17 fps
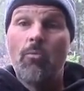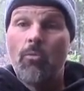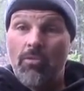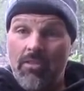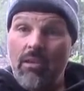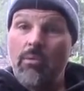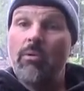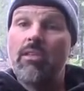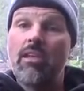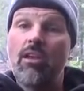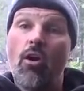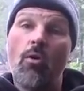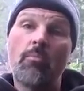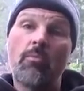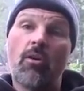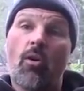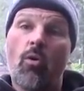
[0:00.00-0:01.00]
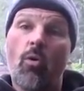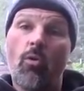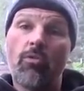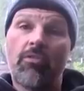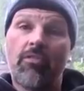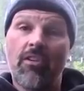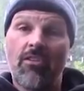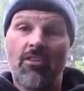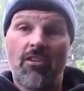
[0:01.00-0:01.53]
we'll see what the opener
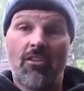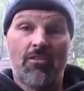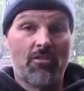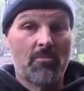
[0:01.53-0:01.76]
holds this year.